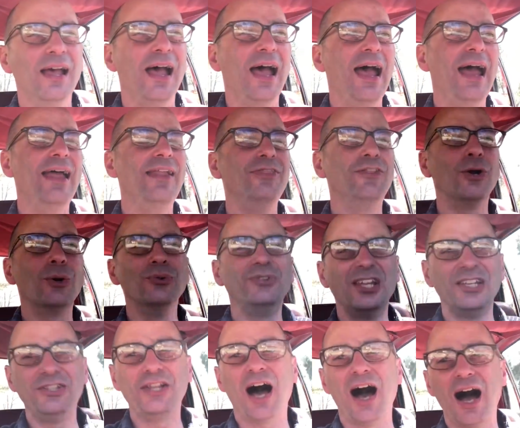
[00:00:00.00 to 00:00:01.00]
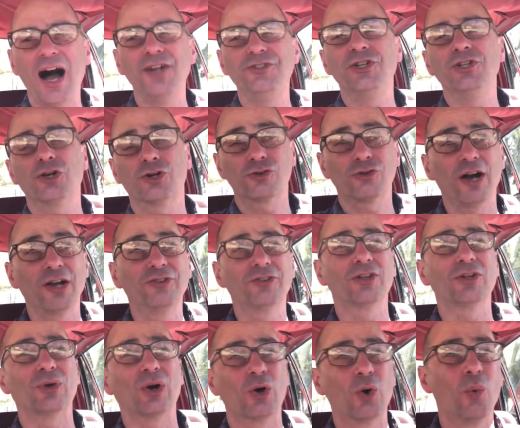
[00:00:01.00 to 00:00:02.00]
And there was a Dodge and a
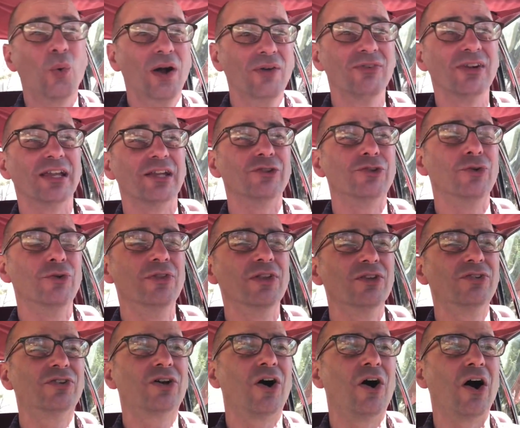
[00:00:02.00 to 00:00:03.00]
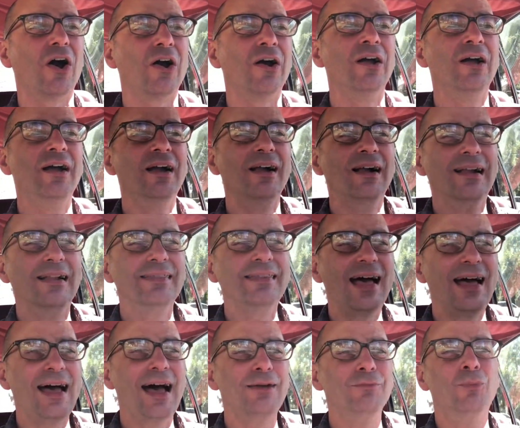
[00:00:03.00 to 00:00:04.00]
Chrysler equivalent to this car
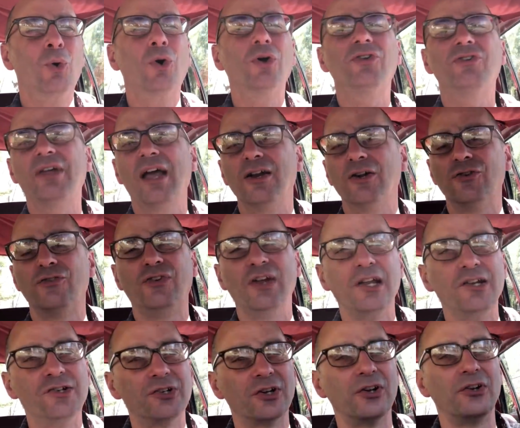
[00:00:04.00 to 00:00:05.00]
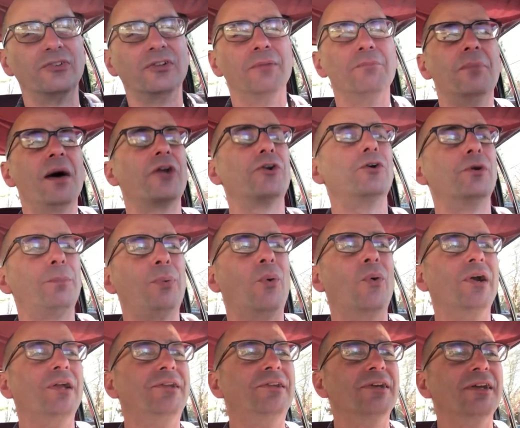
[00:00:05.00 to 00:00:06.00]
that had more standard features and better
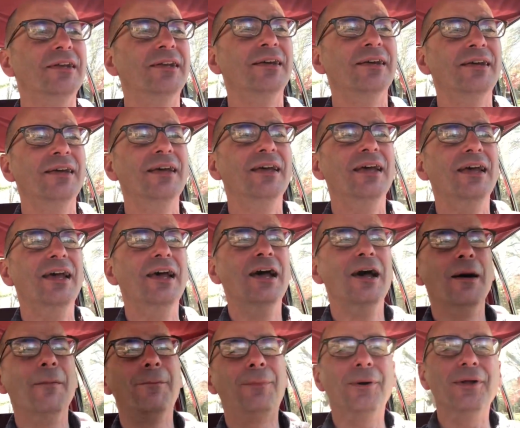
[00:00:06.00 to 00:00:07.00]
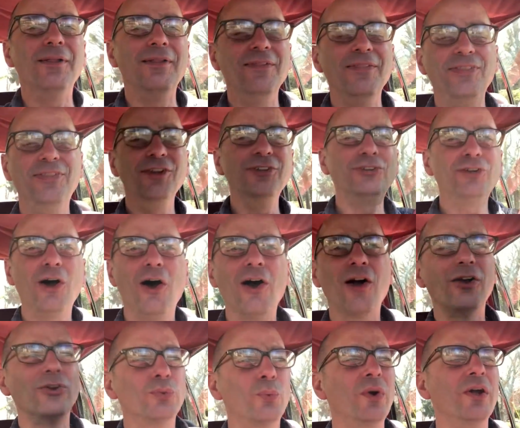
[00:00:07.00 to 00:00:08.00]
appointed. But this
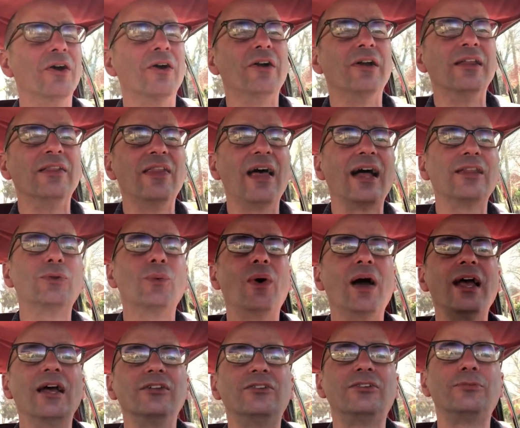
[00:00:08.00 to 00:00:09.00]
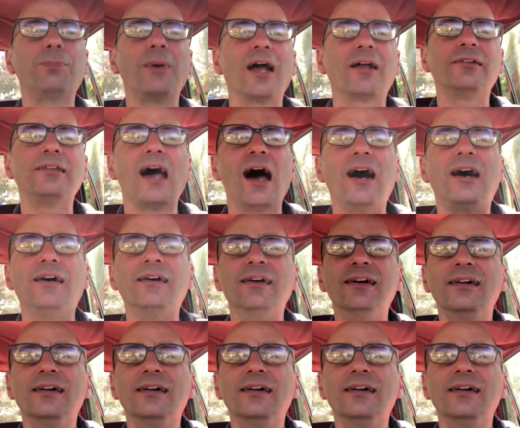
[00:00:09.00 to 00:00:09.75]
car is weird in that the way it's spec'd out.